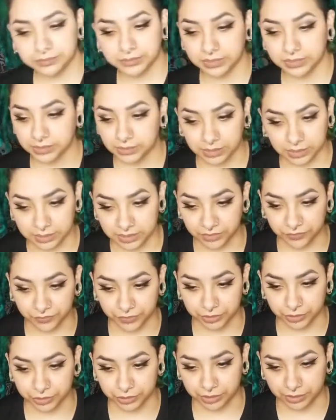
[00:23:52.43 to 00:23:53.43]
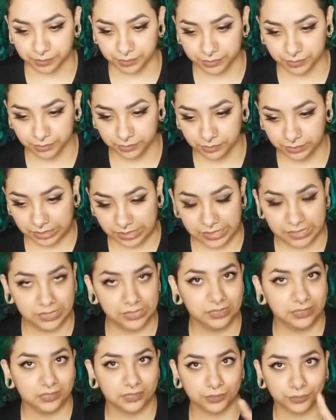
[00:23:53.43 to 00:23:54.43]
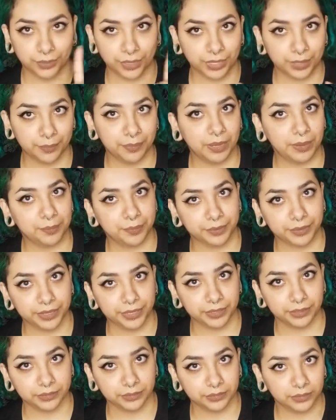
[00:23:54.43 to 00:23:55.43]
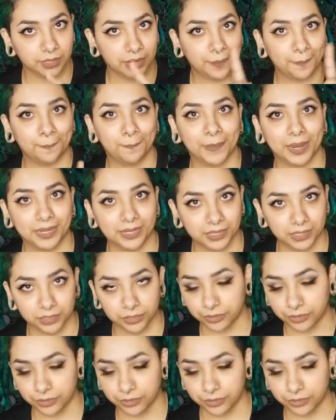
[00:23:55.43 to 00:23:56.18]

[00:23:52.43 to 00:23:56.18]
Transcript: was a different trip. So we're going to pepper in my knit